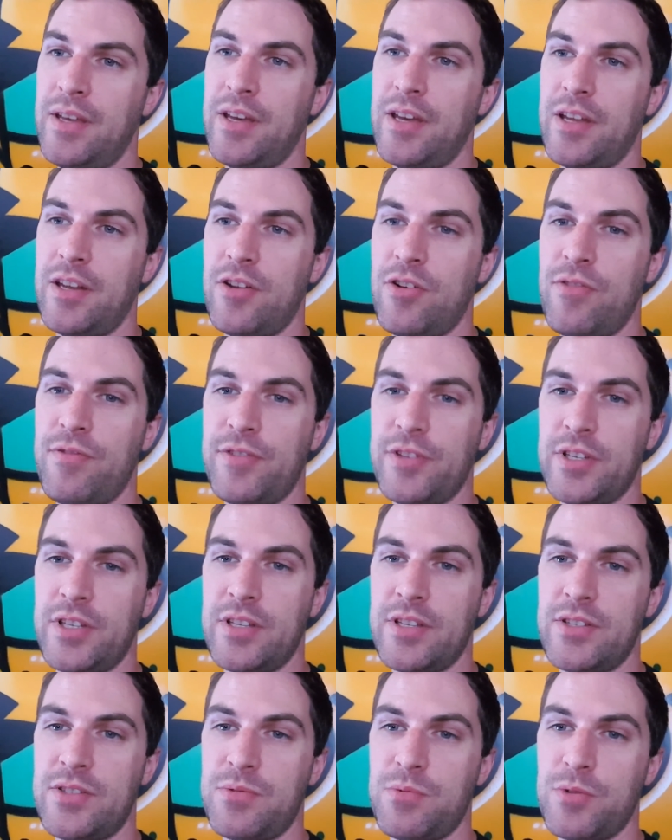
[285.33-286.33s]
And hopefully
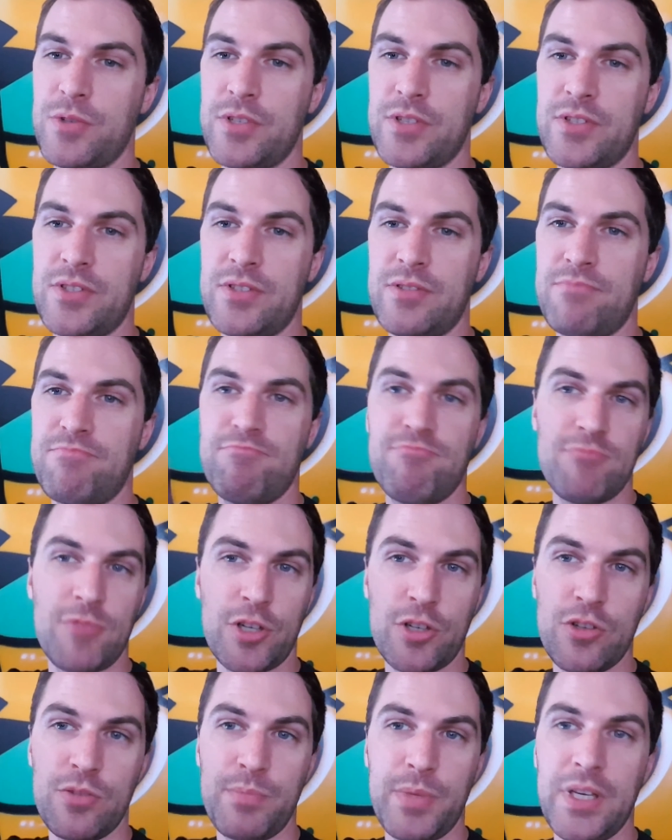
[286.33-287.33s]
this was
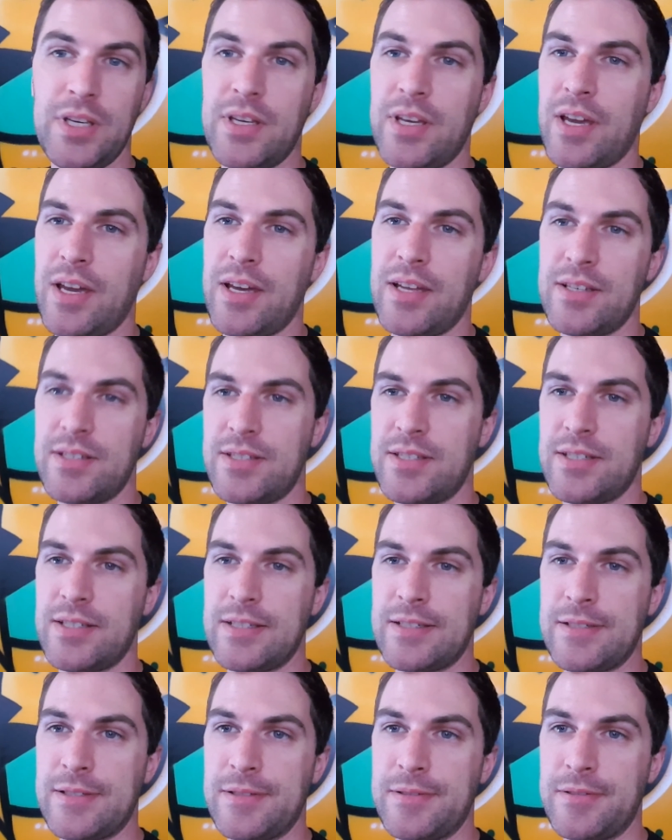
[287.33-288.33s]
a good peek at
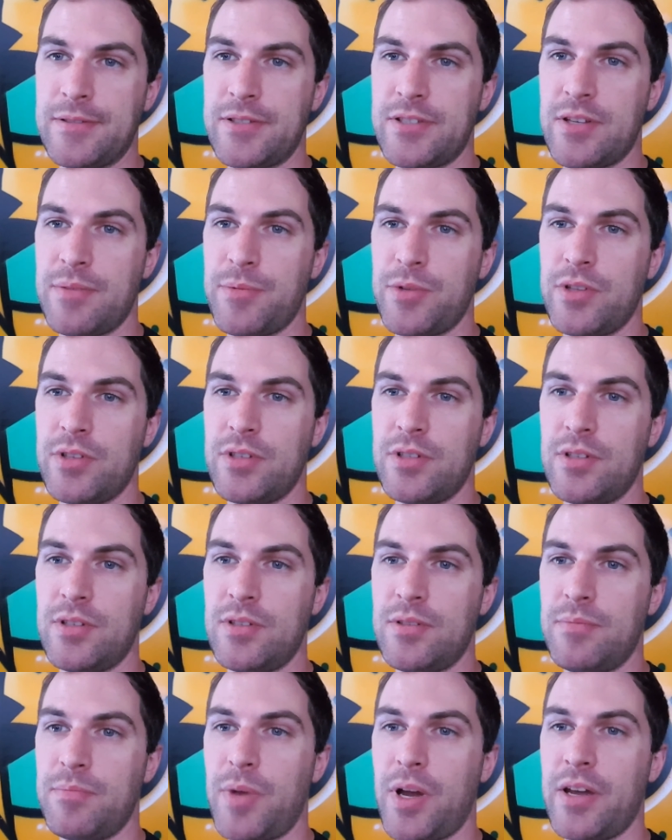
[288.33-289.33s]
some of
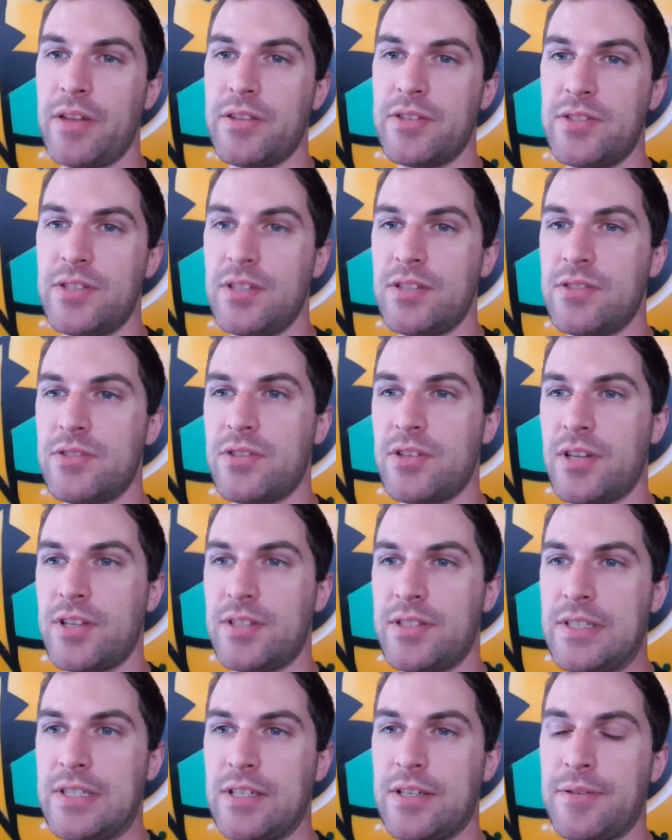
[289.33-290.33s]
the behind the scenes
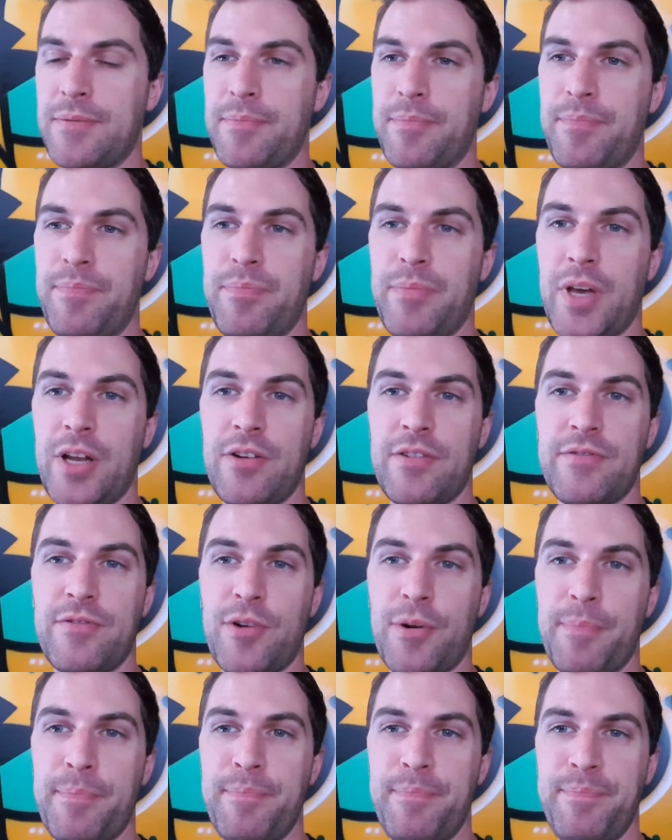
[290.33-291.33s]
at Matter and
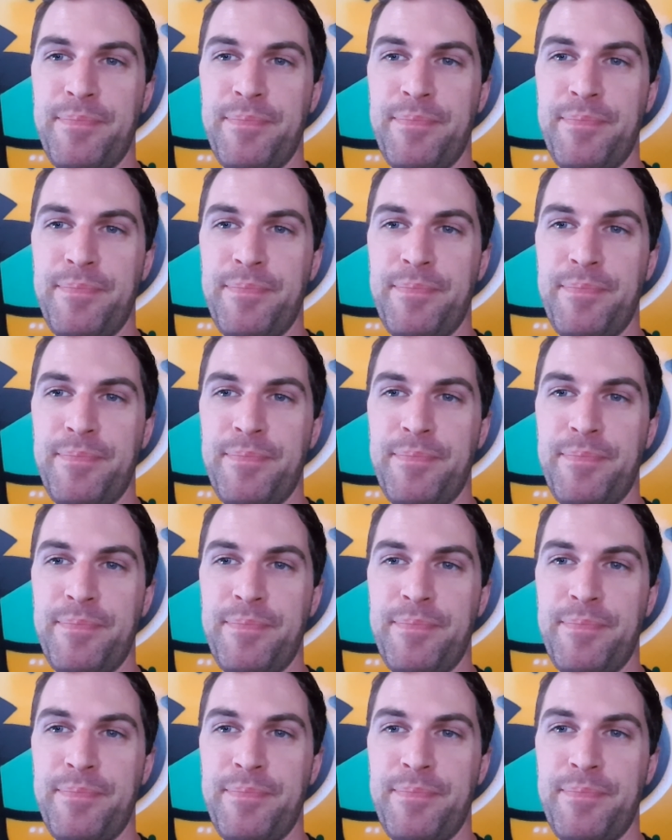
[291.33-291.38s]
Form.